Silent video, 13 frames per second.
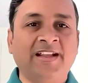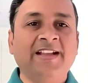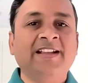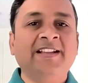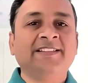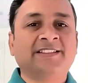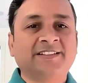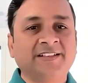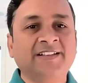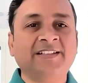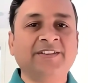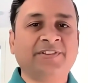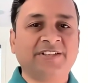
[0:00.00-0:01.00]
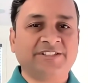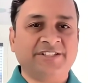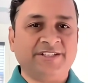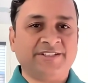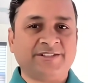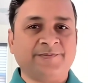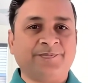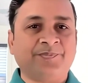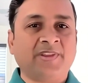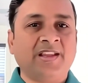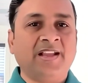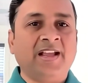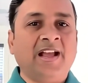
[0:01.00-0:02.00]
The third differentiation,
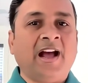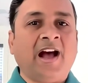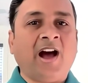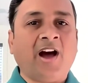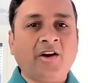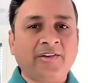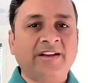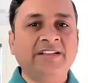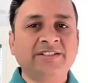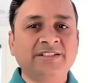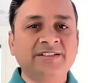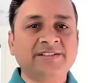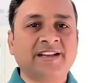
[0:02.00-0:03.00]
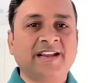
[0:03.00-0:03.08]
our engines